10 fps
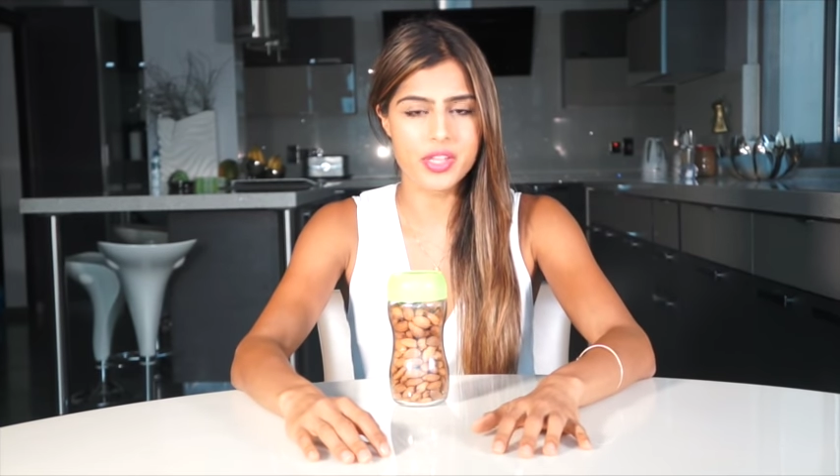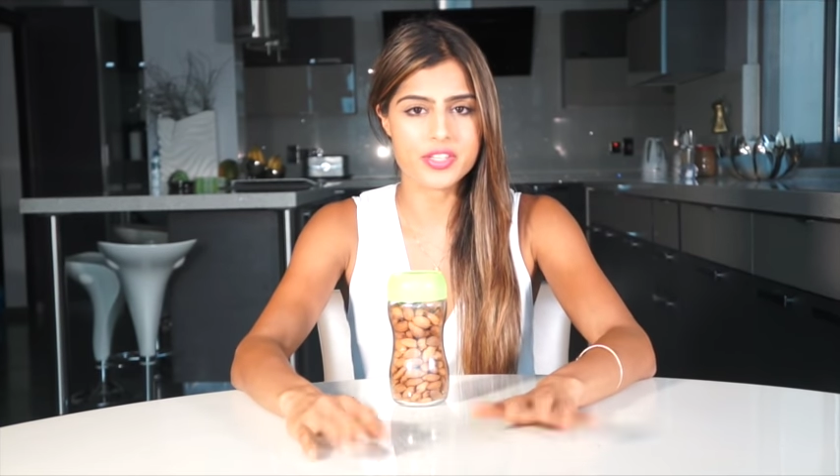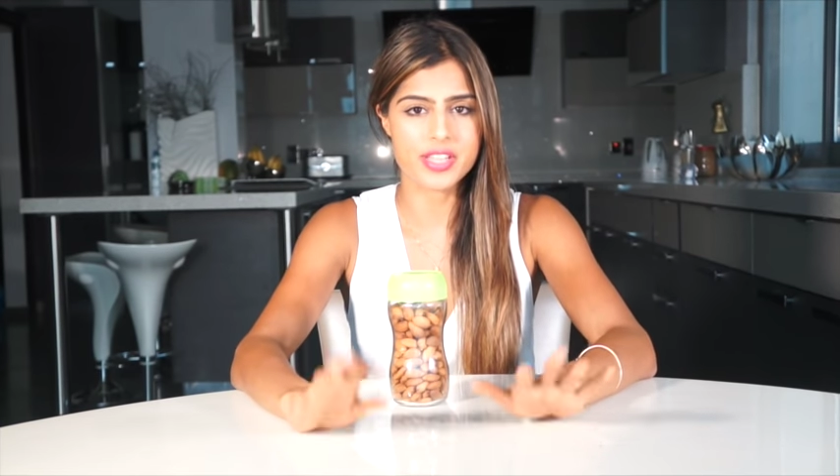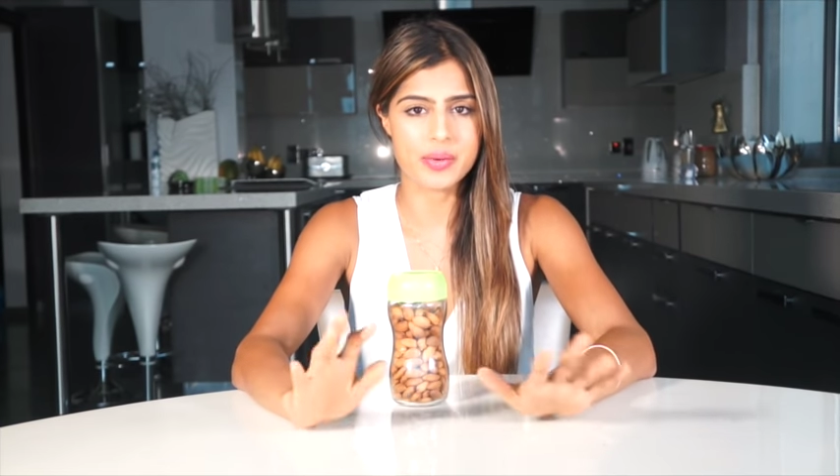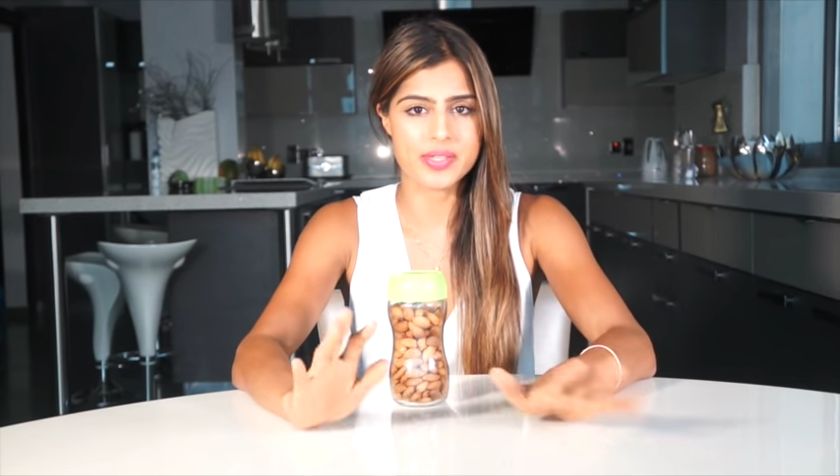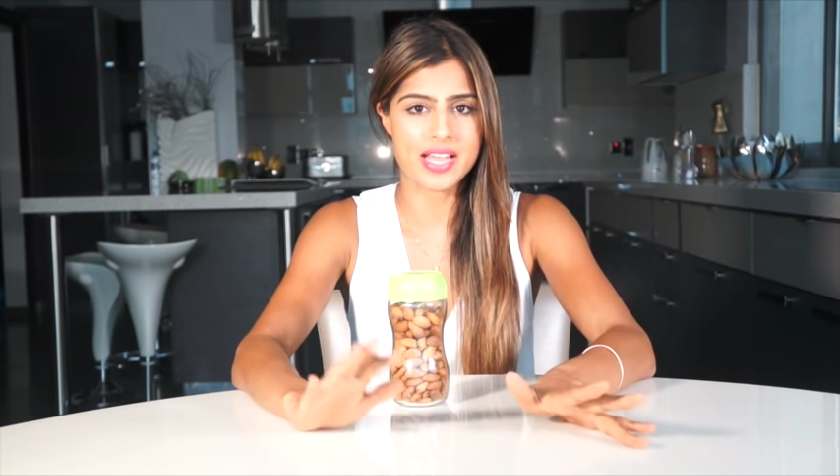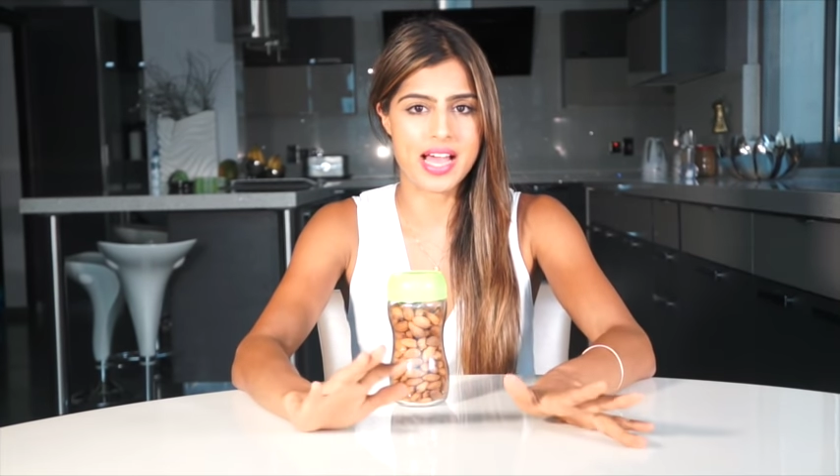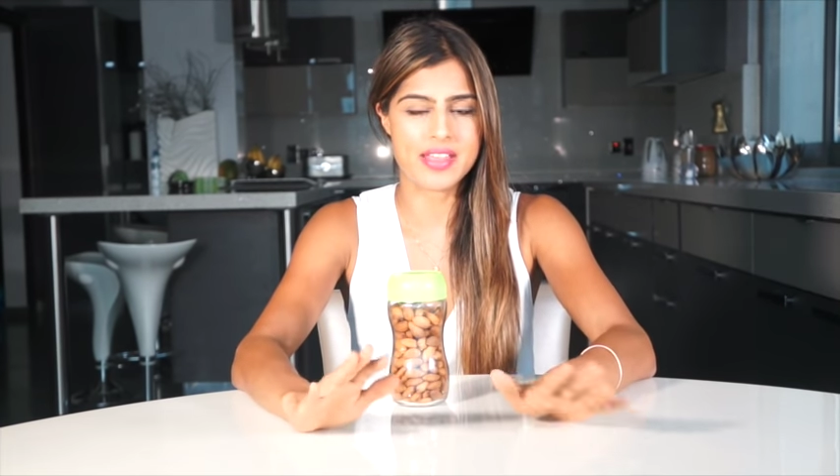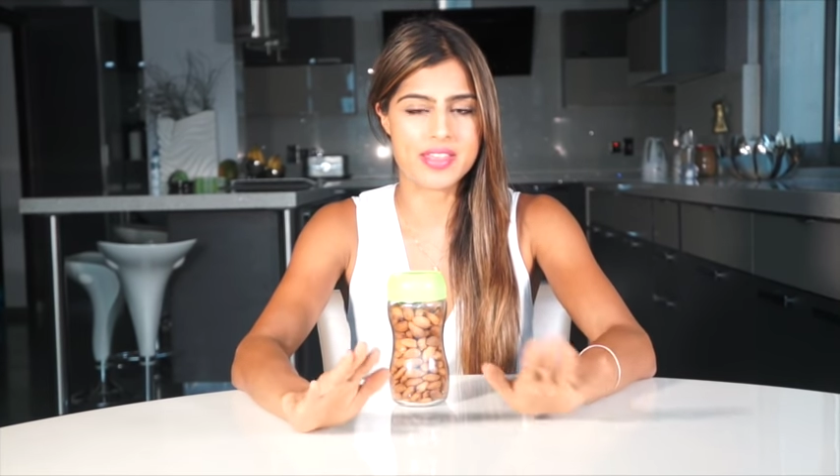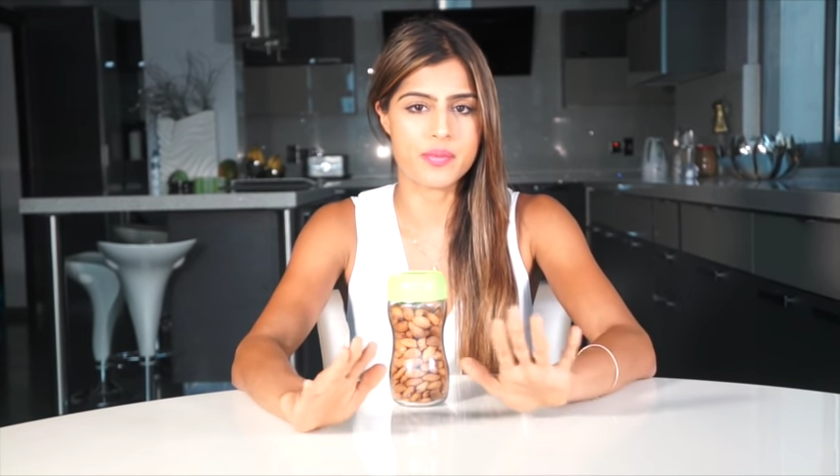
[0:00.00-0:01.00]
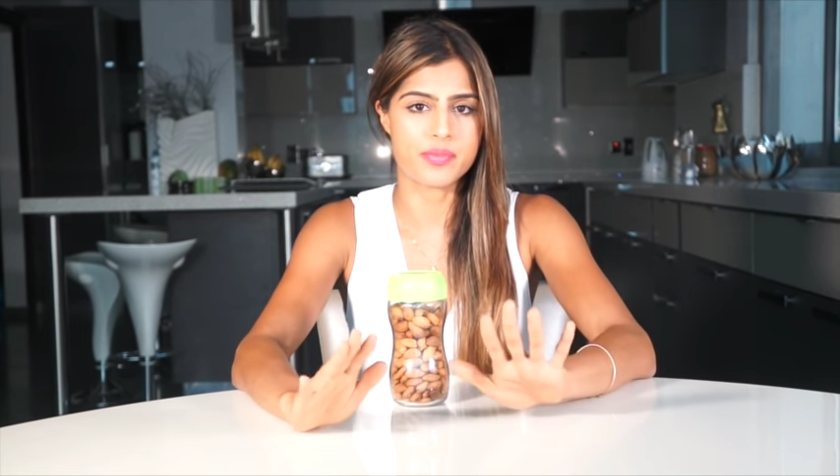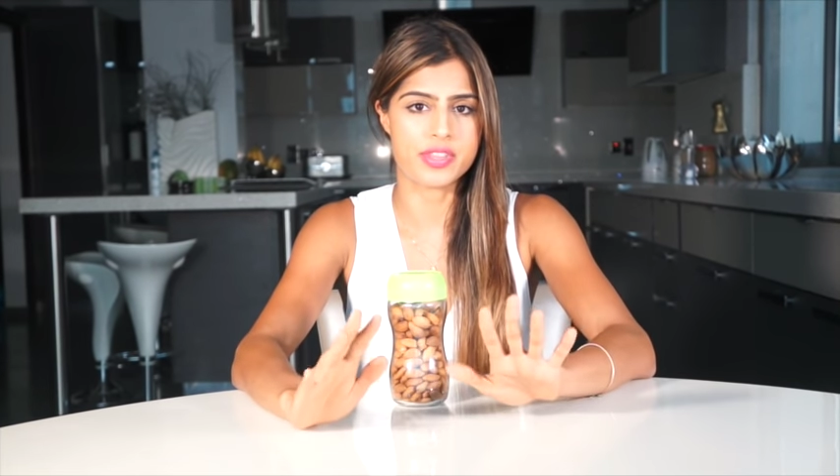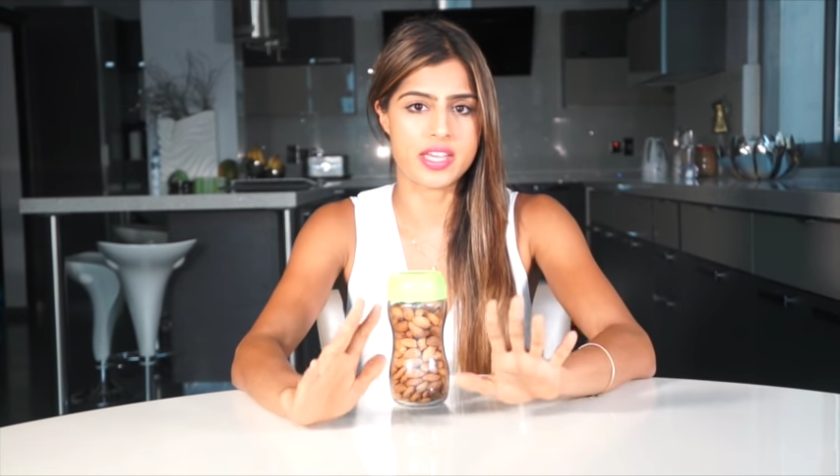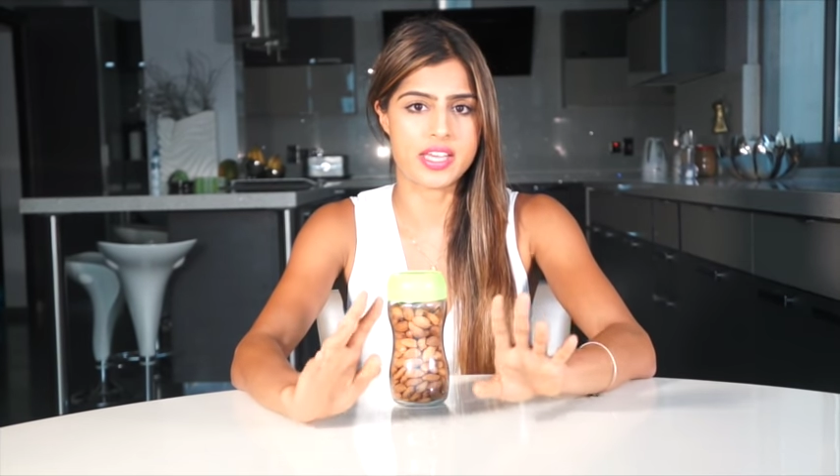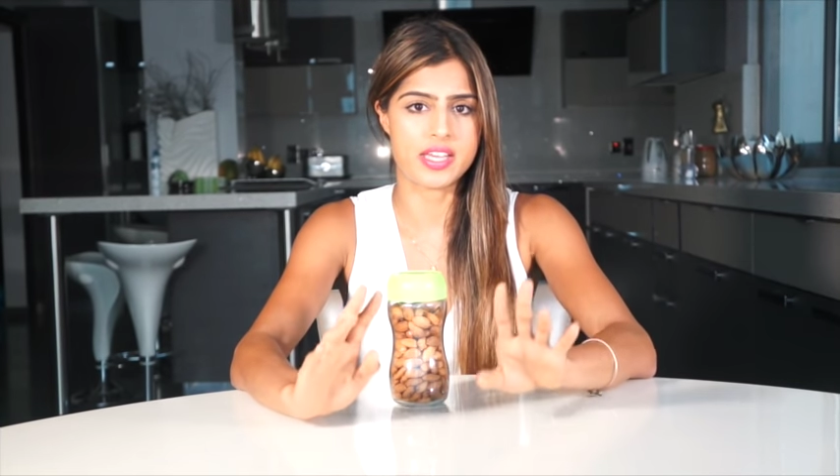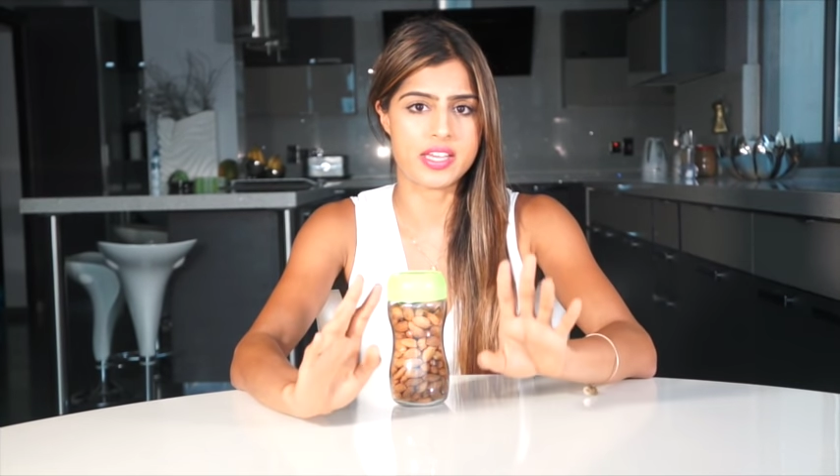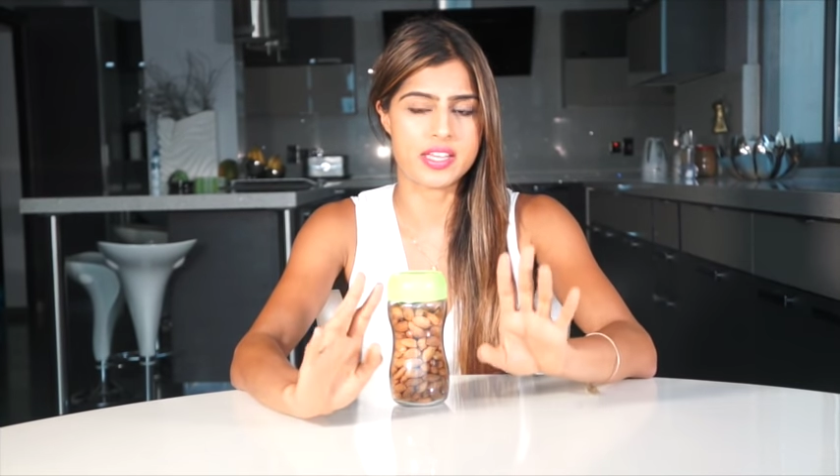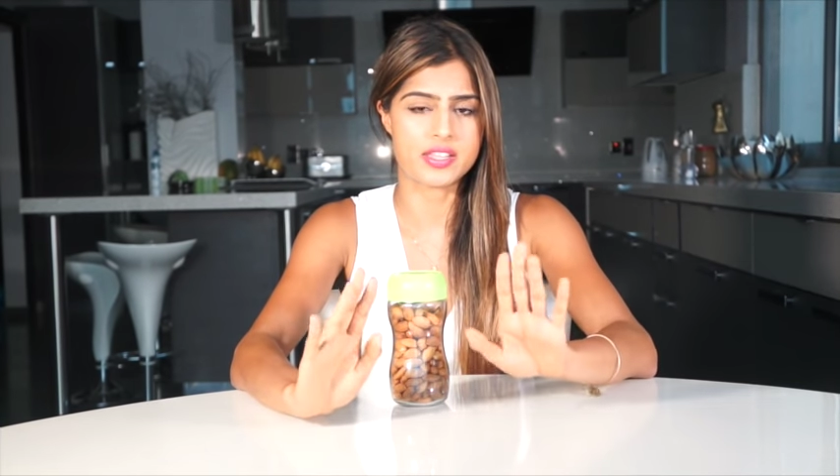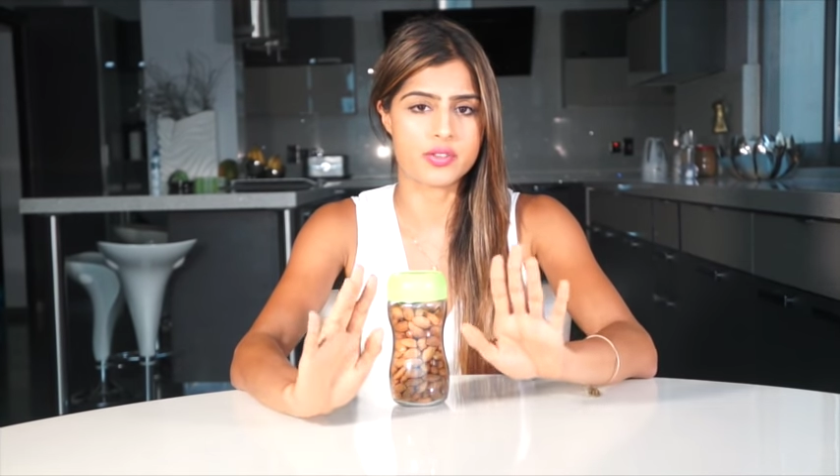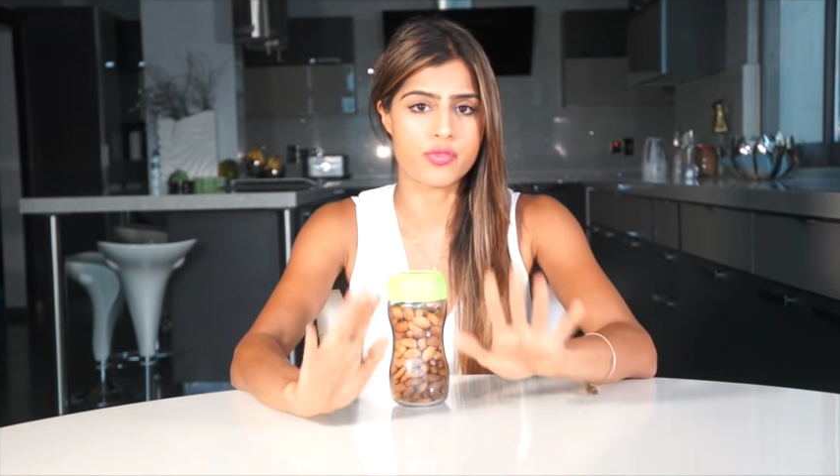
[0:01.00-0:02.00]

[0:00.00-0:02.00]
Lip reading: So that was that. And then the